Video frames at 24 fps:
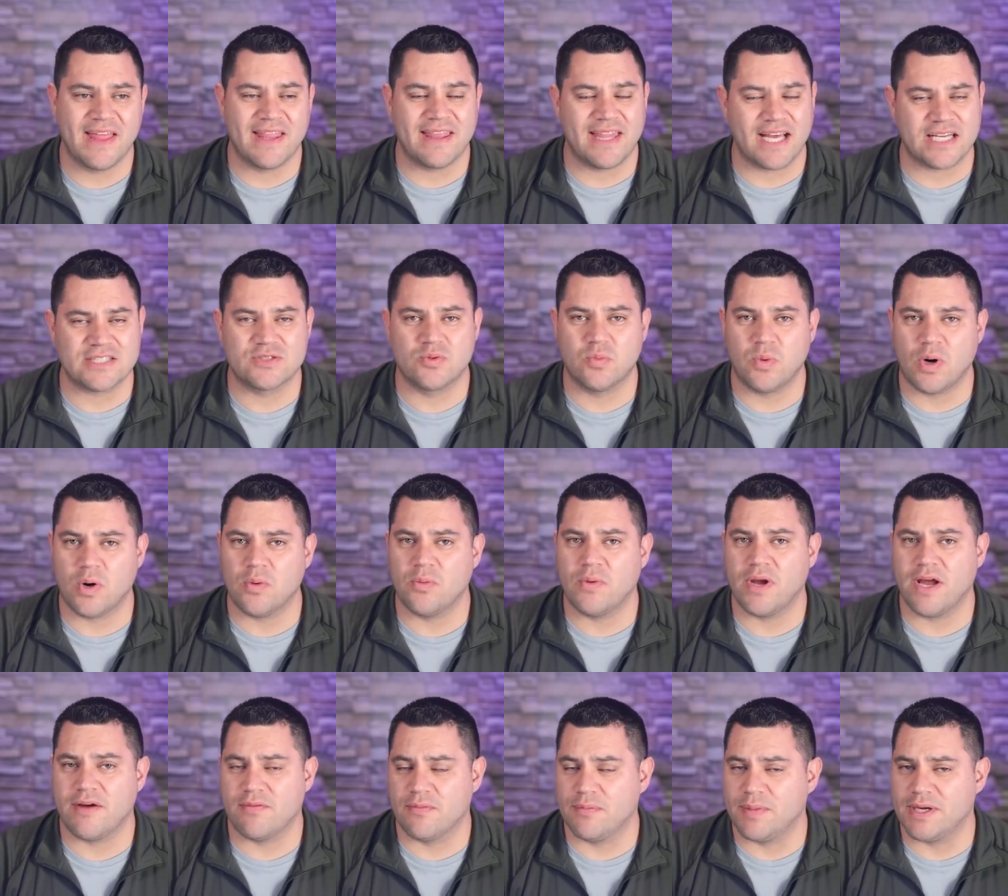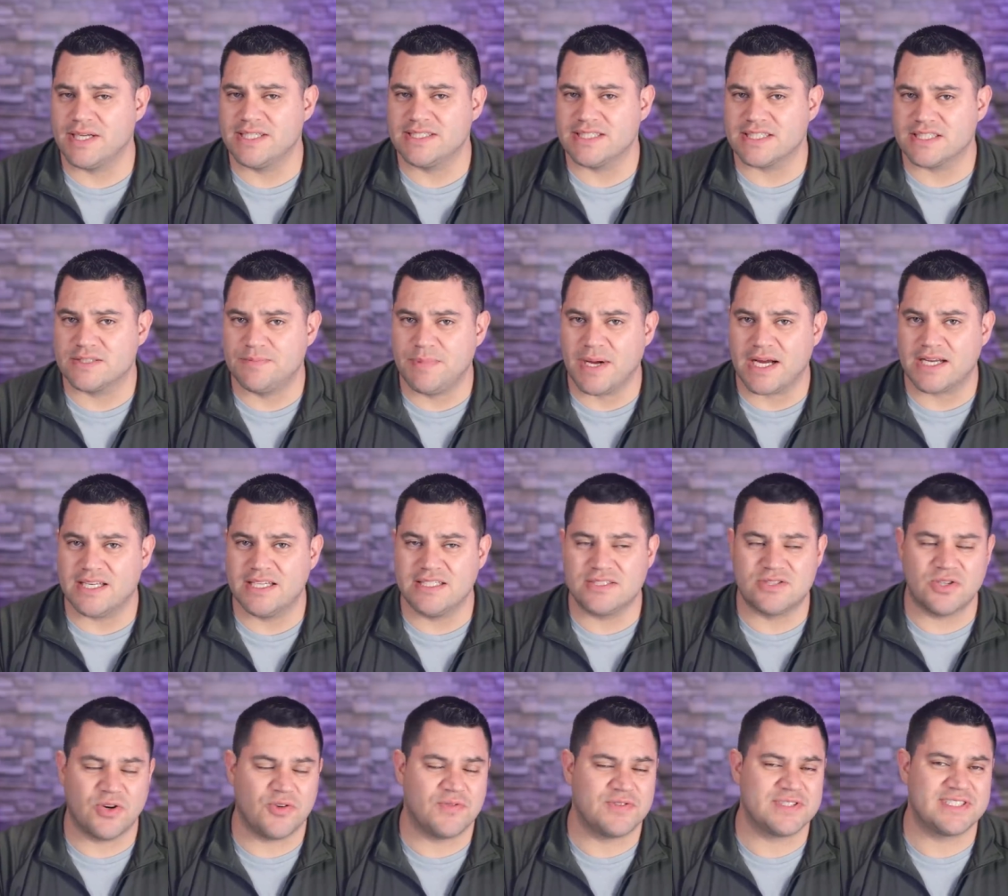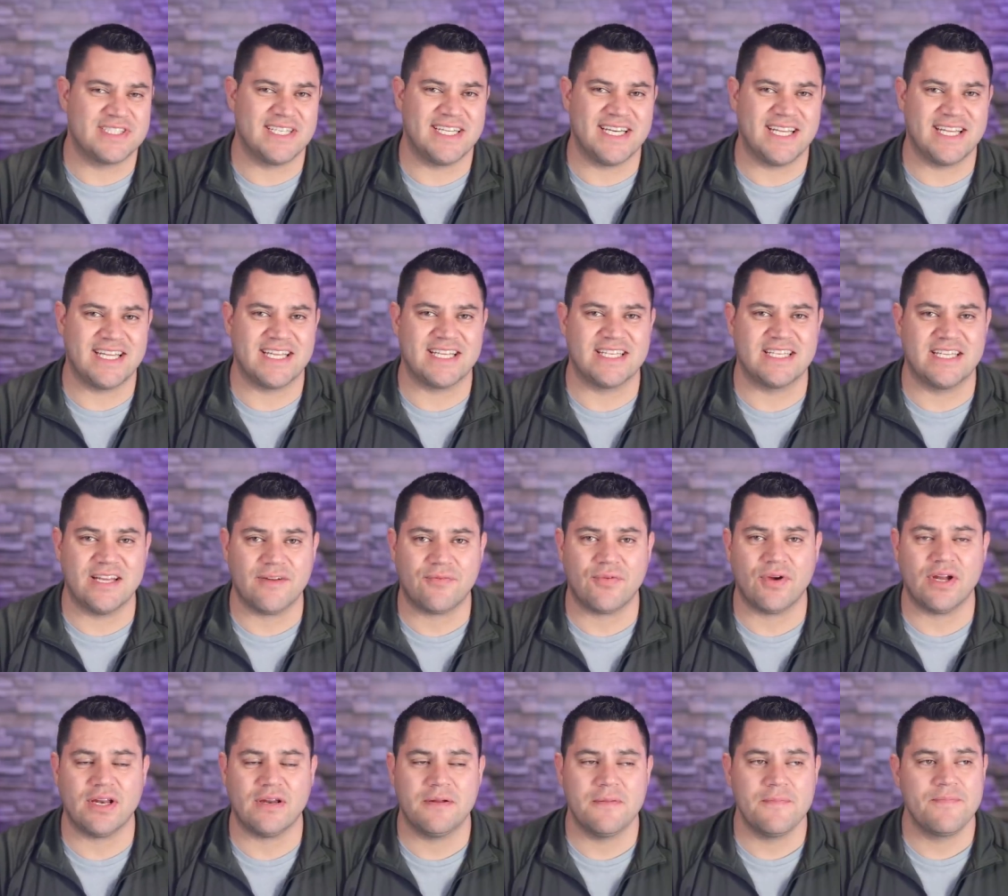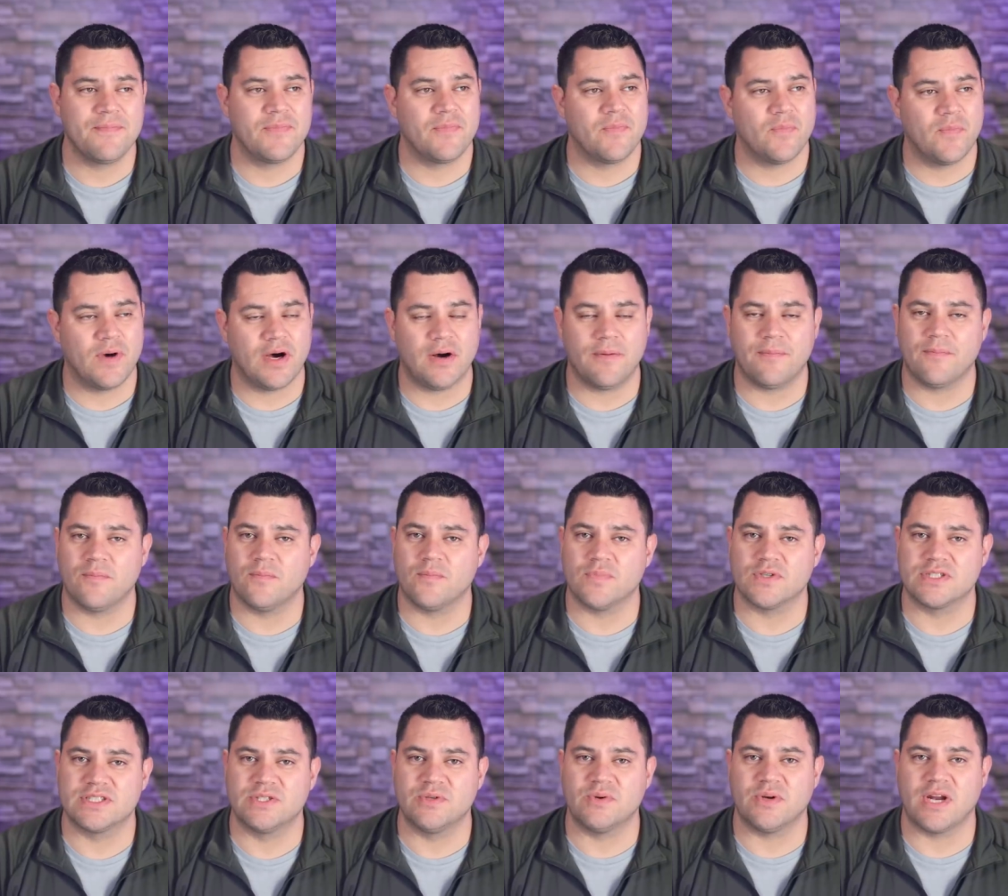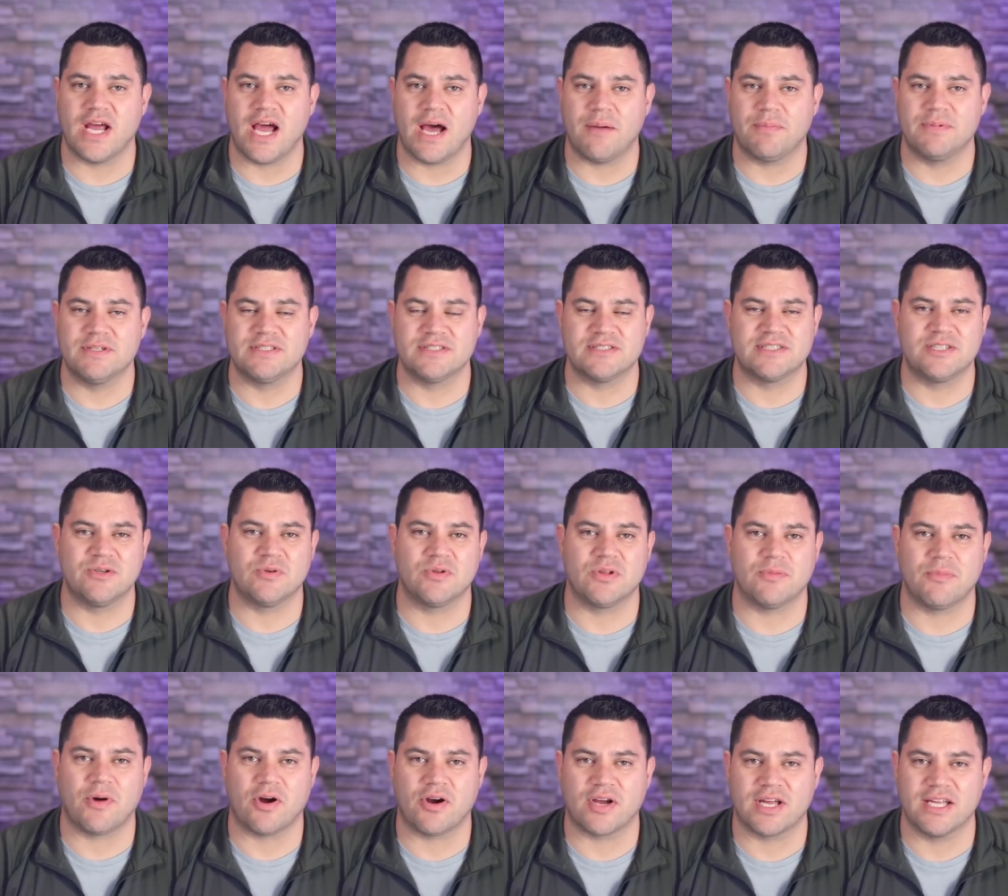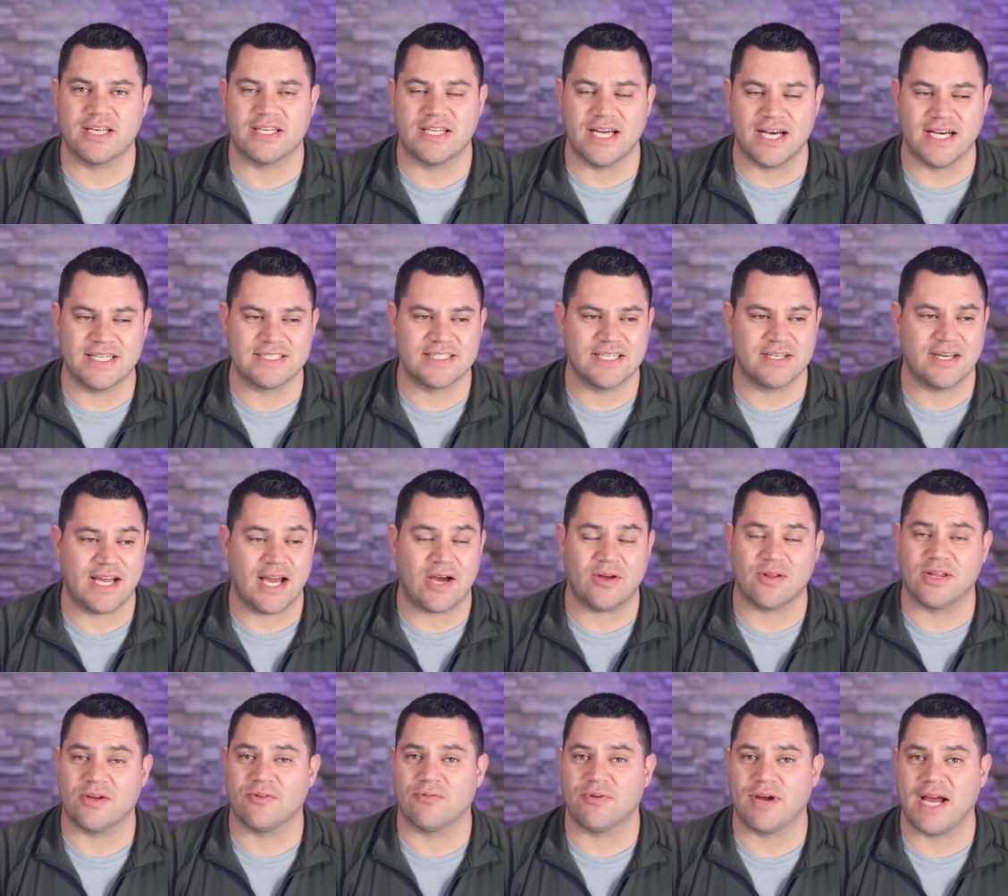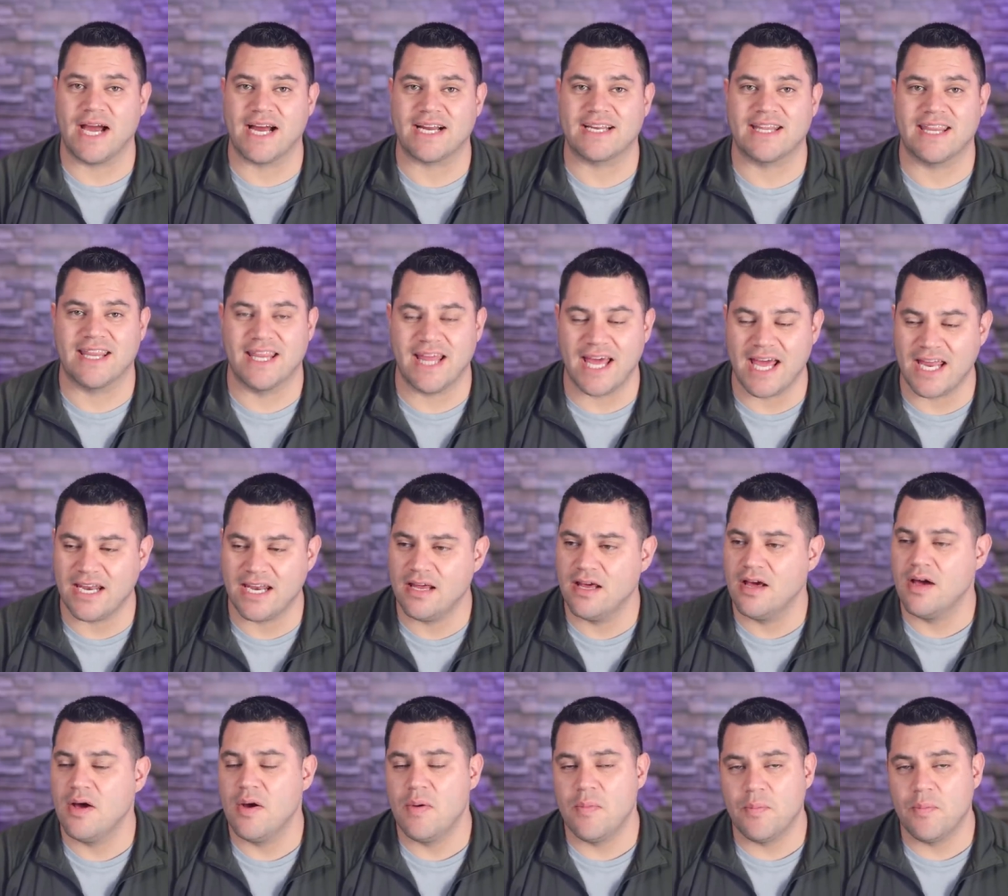That's what everybody's expecting. So if it's anything different, well, we'll see what happens and see what the market does and how they react then.